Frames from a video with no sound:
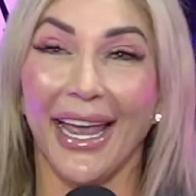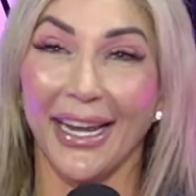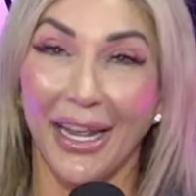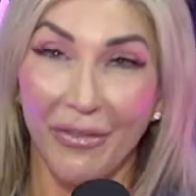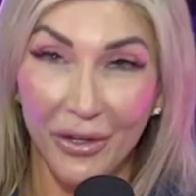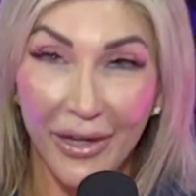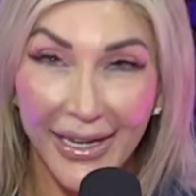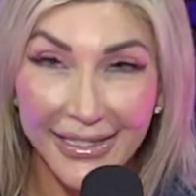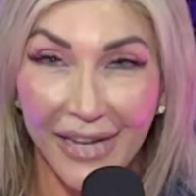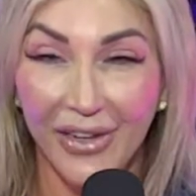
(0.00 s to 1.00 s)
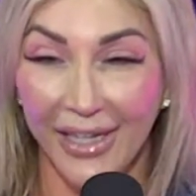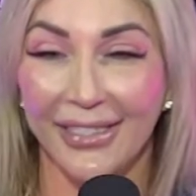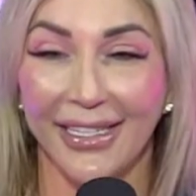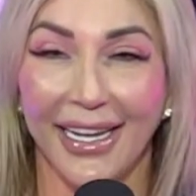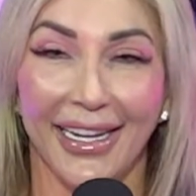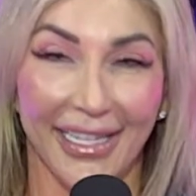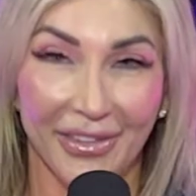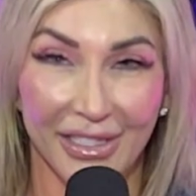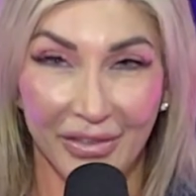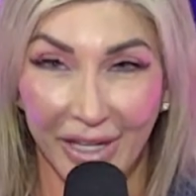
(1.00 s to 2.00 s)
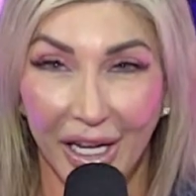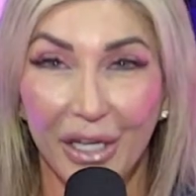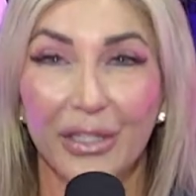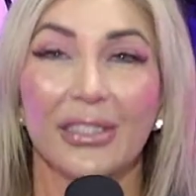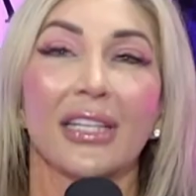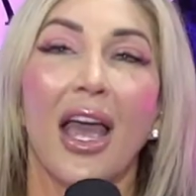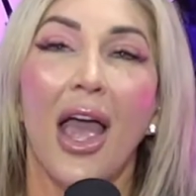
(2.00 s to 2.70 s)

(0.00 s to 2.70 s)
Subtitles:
and if you guys have not seen any of his videos,